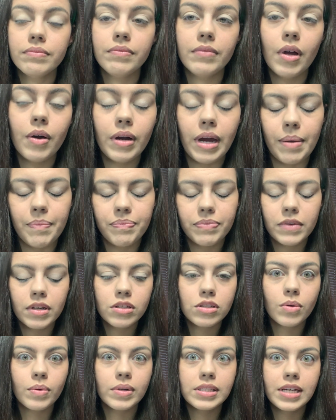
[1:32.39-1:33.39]
Okay,
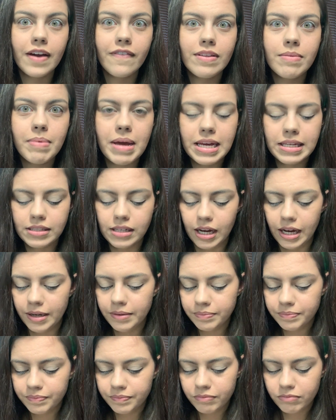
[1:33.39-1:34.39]
so once I have the base on,
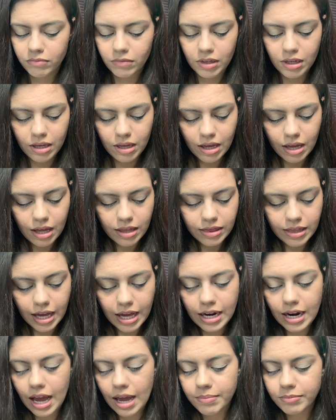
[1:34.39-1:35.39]

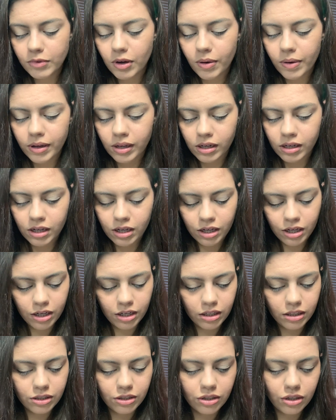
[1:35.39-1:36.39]
then I'm going
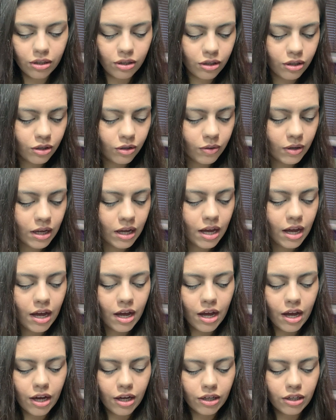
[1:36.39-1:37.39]
to
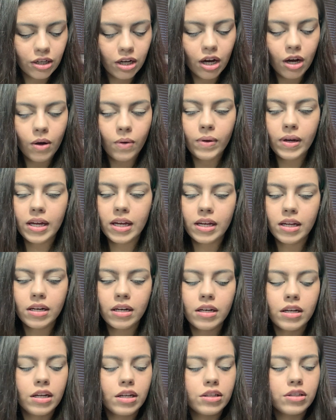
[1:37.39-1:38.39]
go
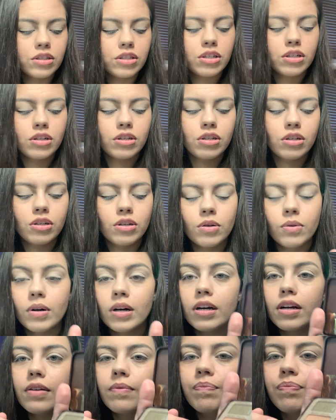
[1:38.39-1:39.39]
into
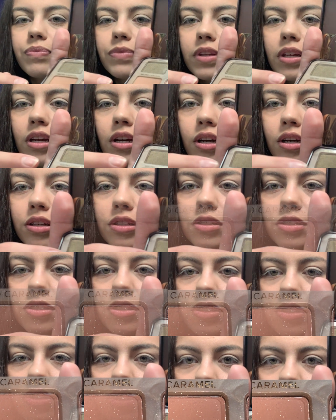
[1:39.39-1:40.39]

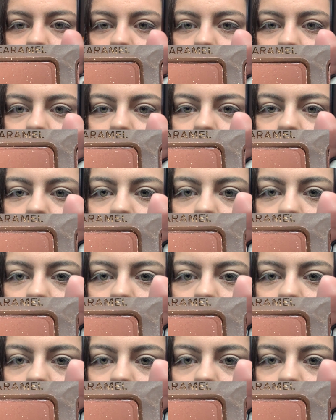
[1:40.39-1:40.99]
Salted